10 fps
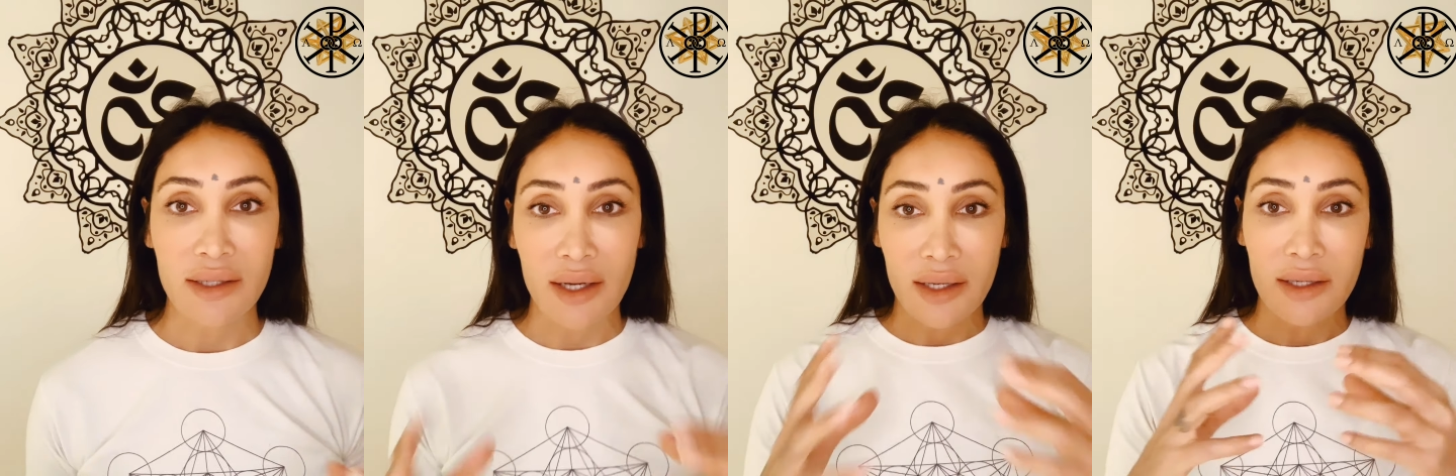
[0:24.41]

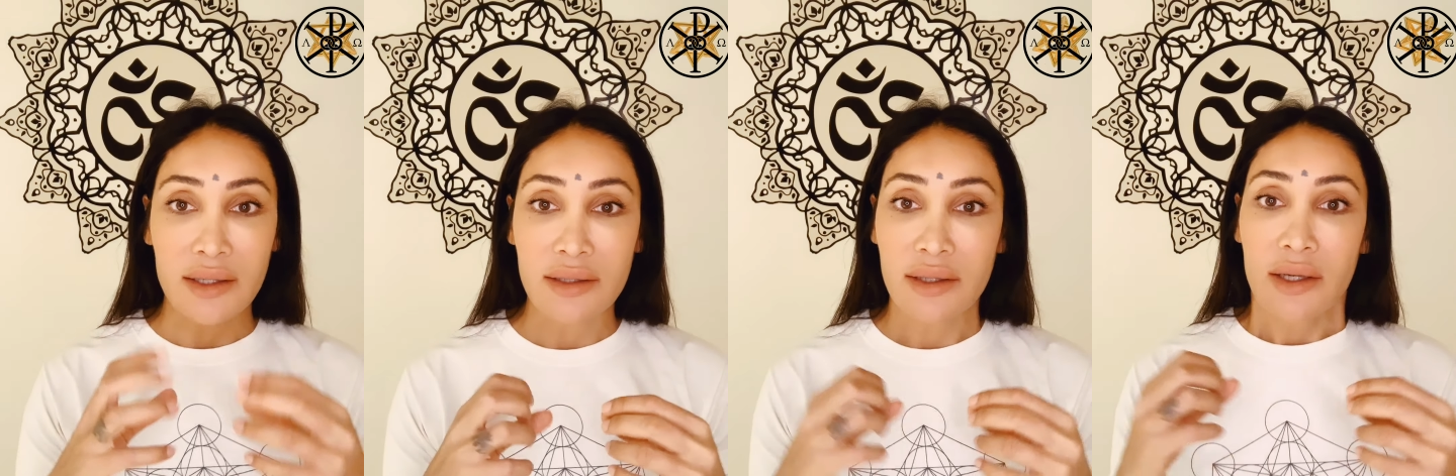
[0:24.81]

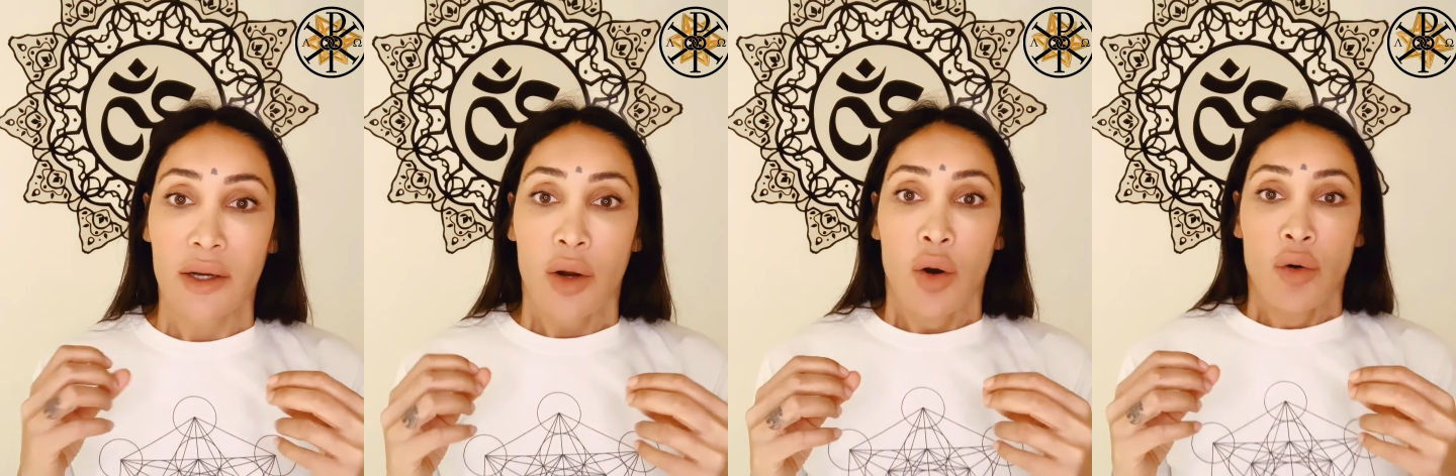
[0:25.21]
And
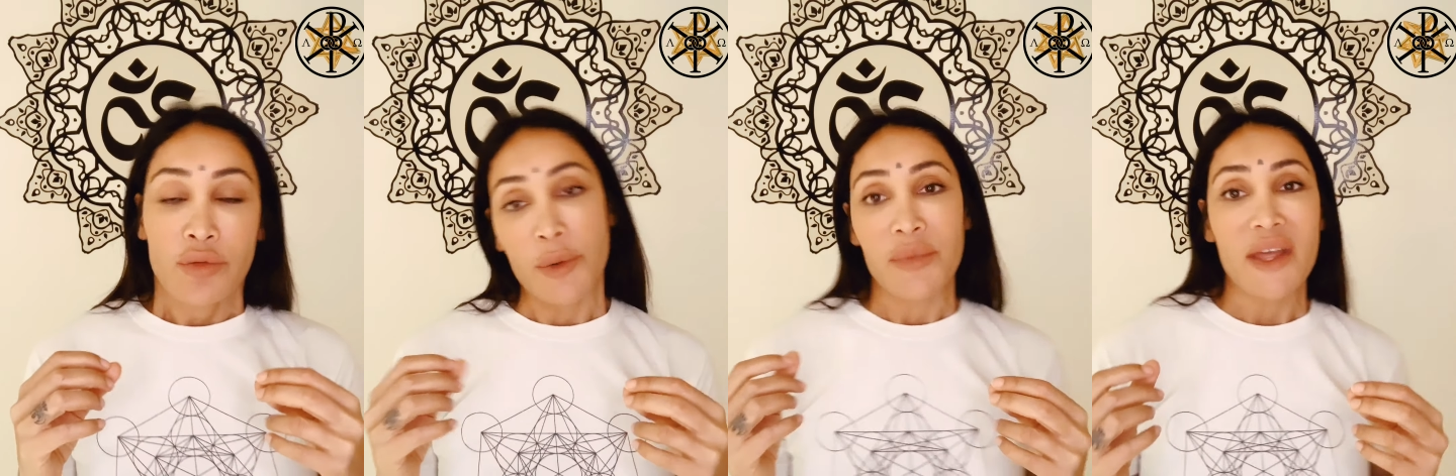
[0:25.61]

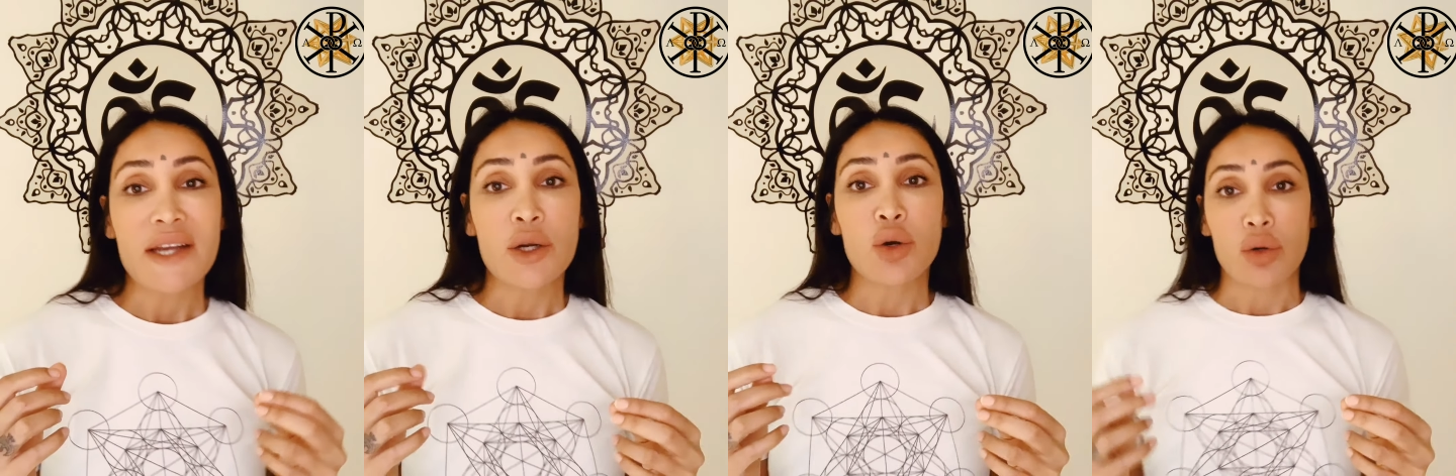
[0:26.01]
from then
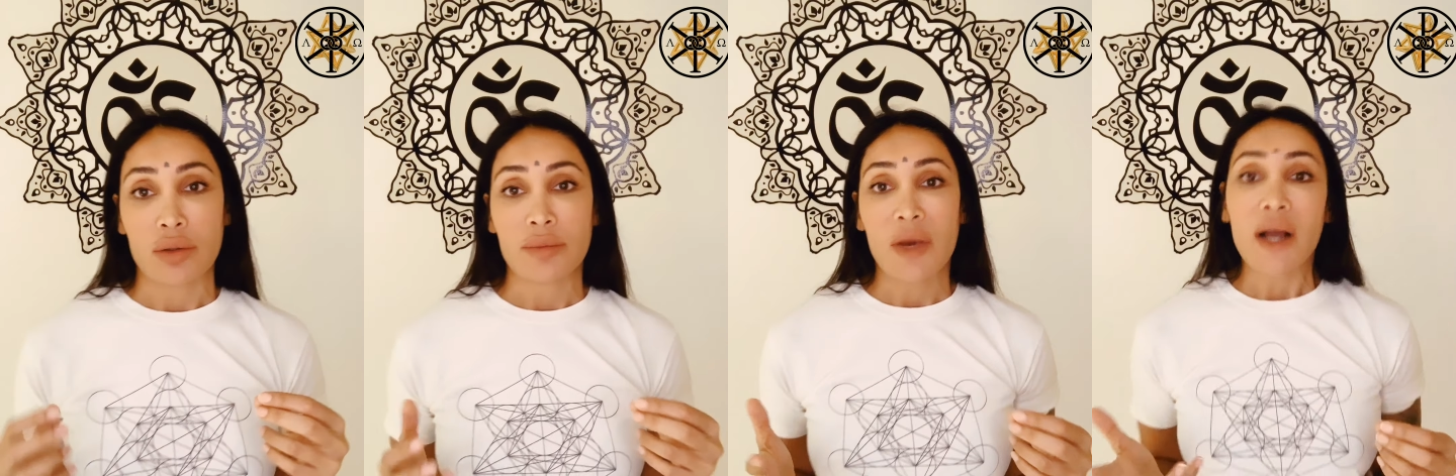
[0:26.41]

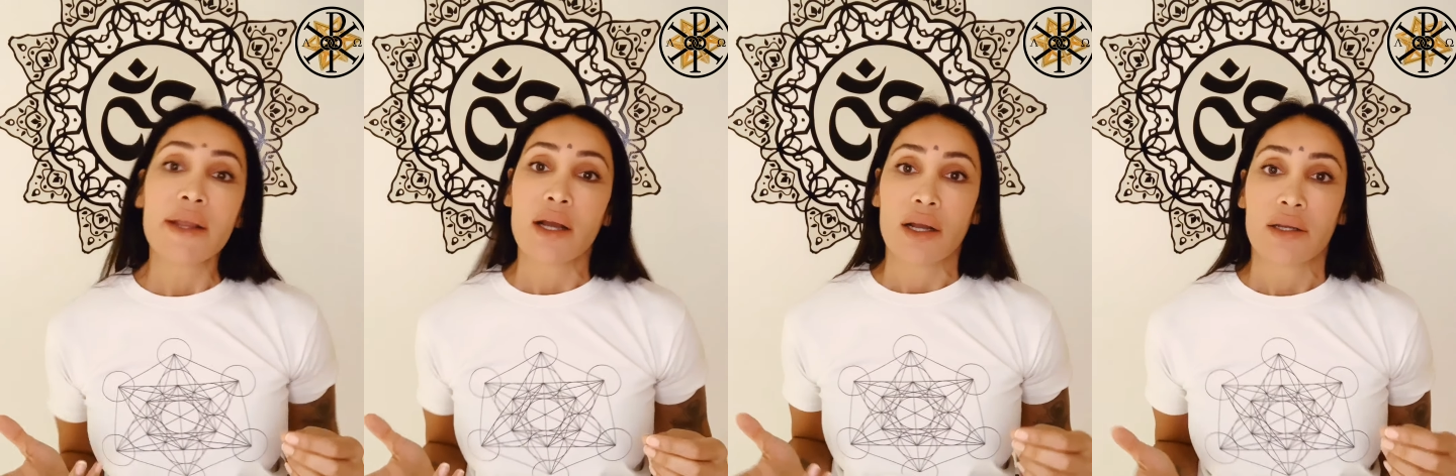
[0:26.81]
on, my
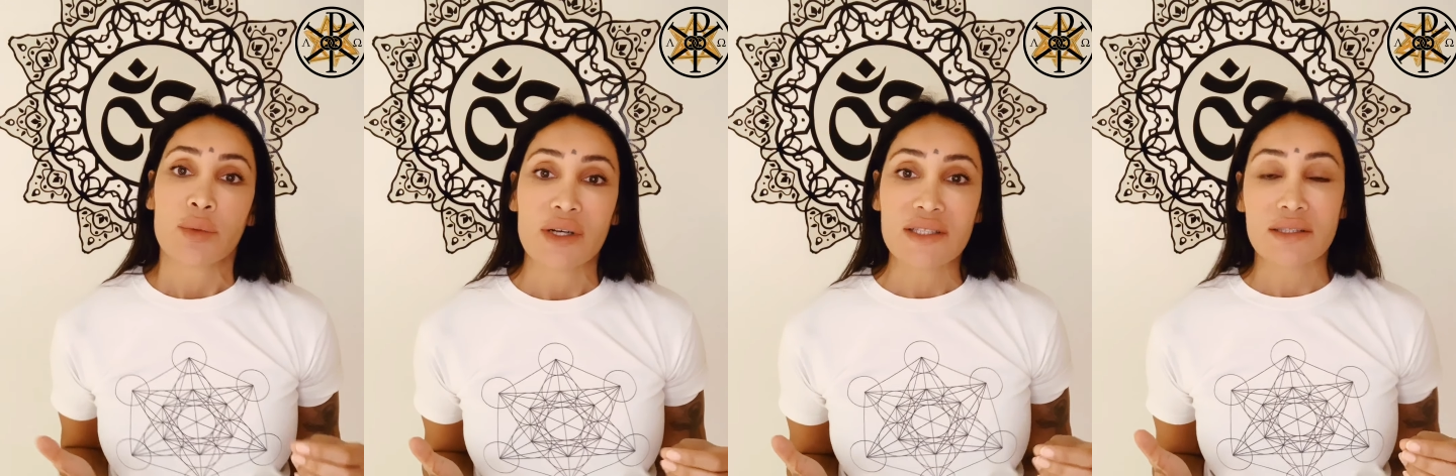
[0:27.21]

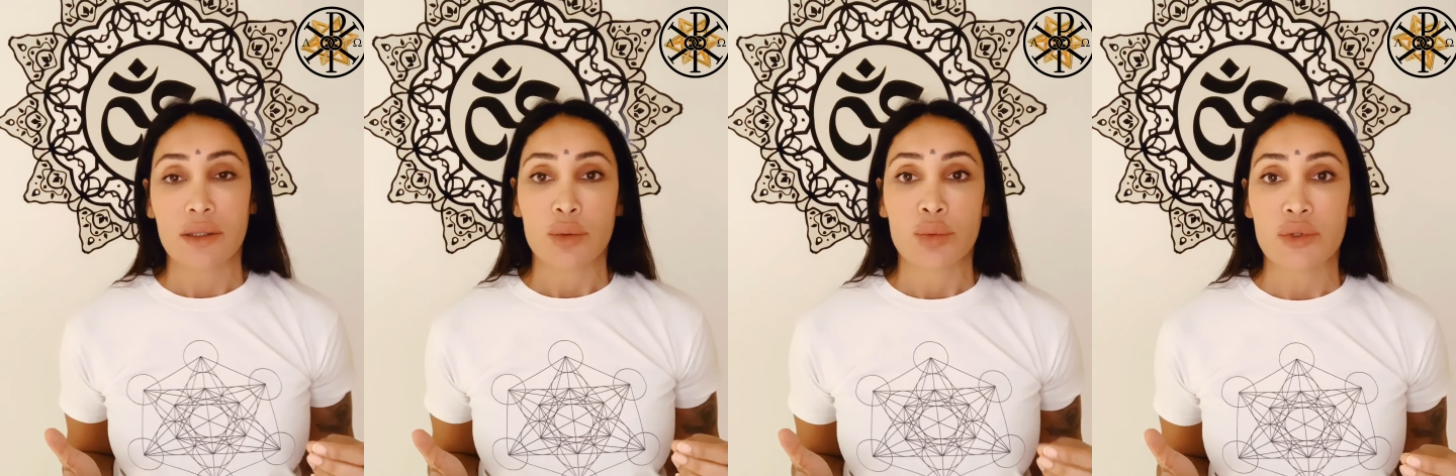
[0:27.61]

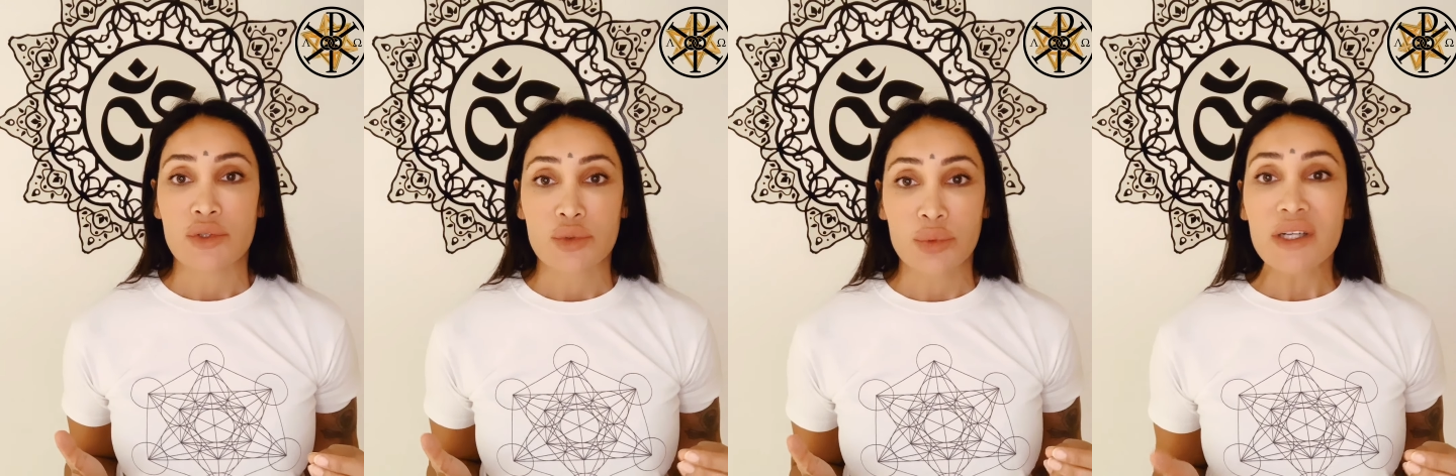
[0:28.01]
Ayahuasca
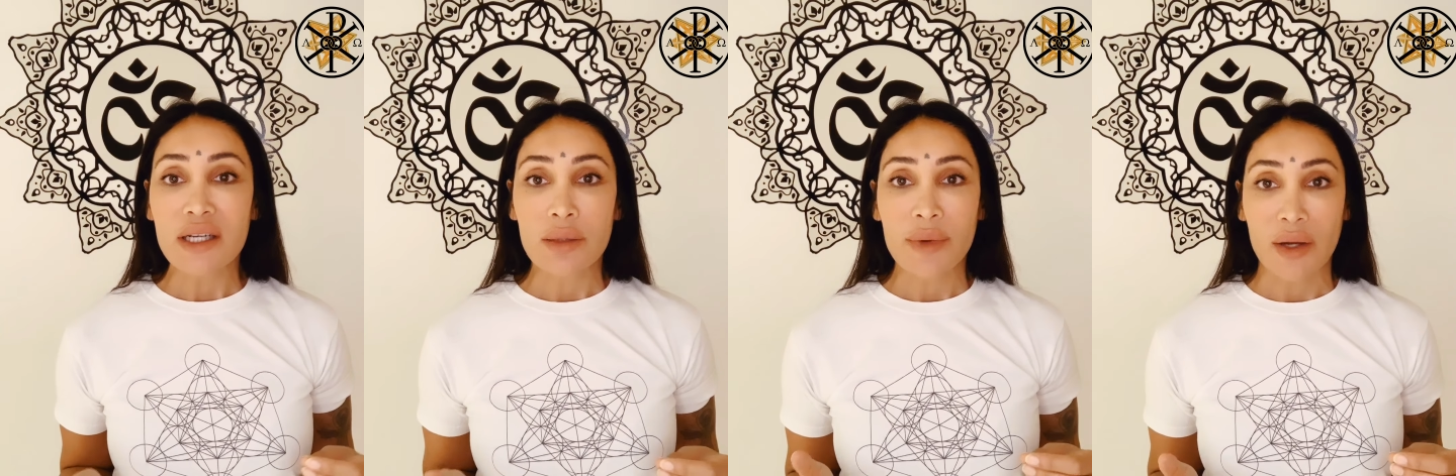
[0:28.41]
was
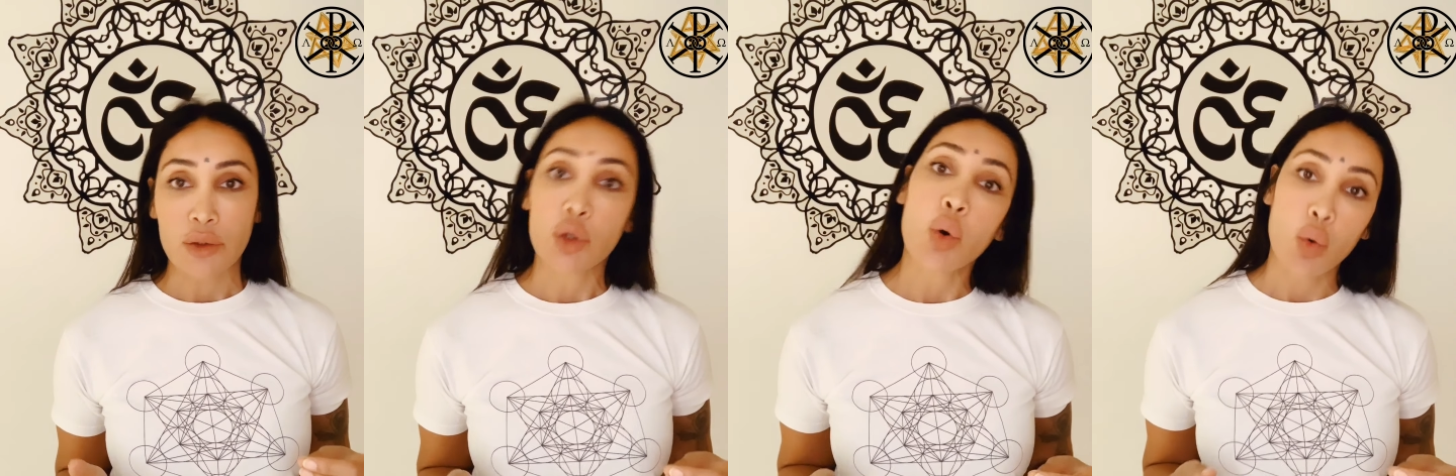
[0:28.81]
really about
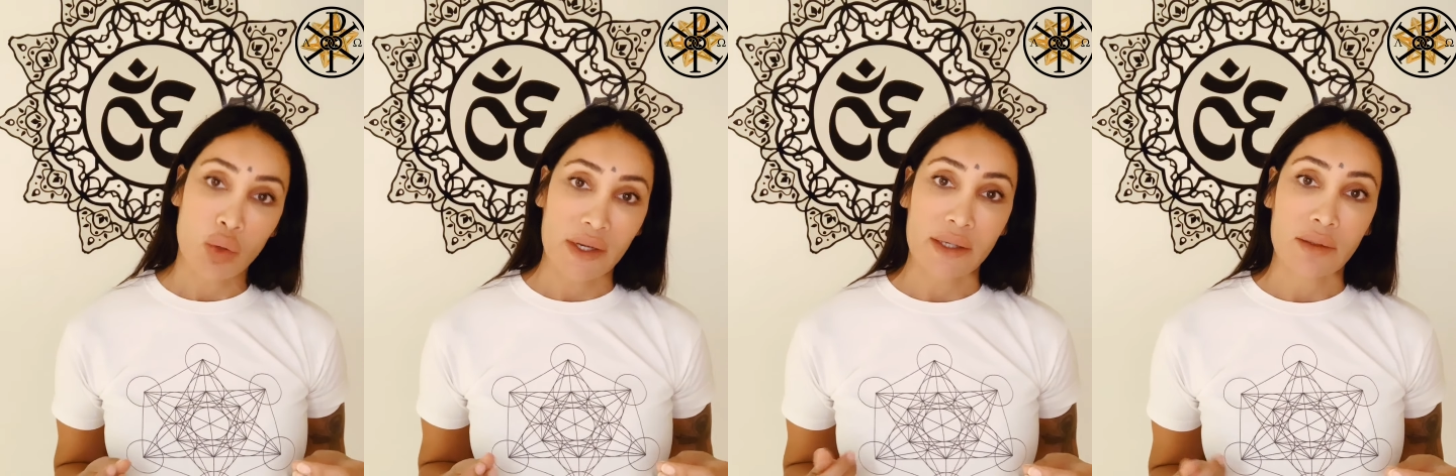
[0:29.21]
a
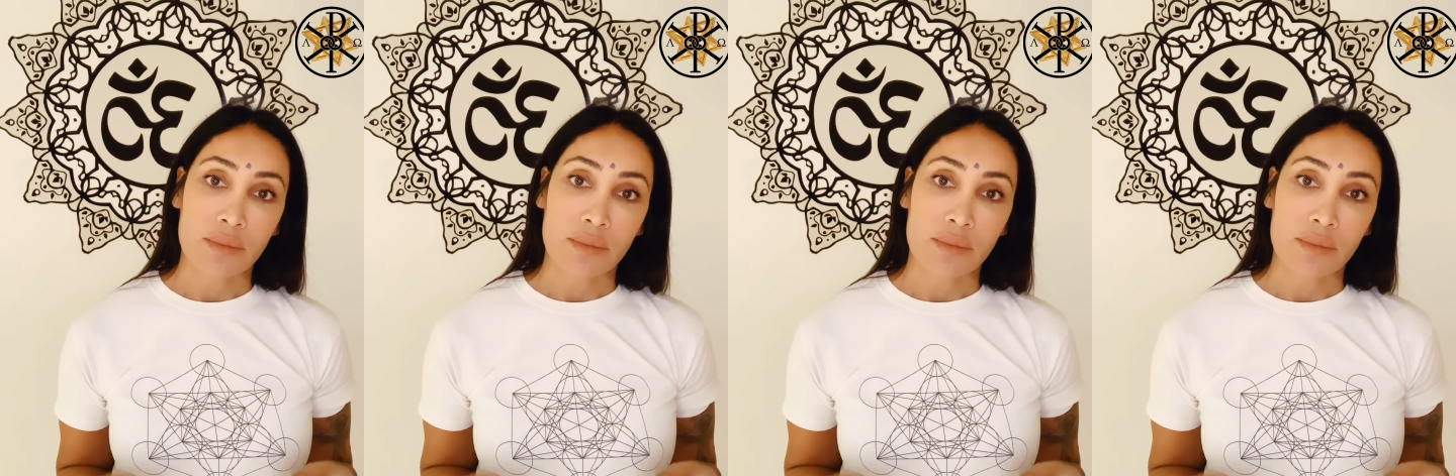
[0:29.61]
calling.